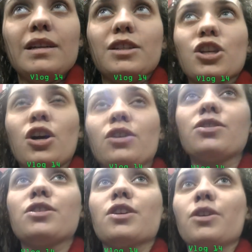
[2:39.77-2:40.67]
It is
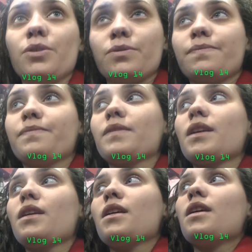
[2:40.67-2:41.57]
also
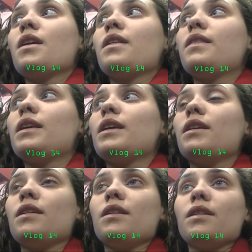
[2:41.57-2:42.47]

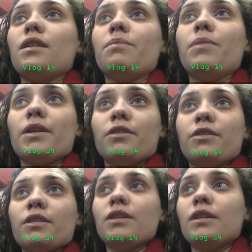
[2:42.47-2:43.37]
the
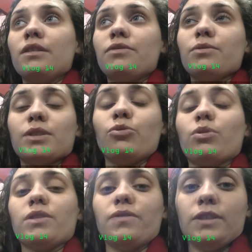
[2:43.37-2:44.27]
mother of
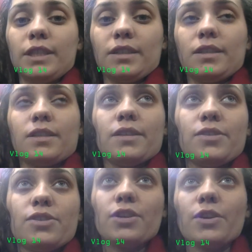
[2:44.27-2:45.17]
resourcefulness.
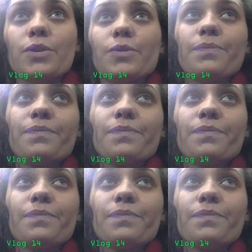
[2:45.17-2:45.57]
So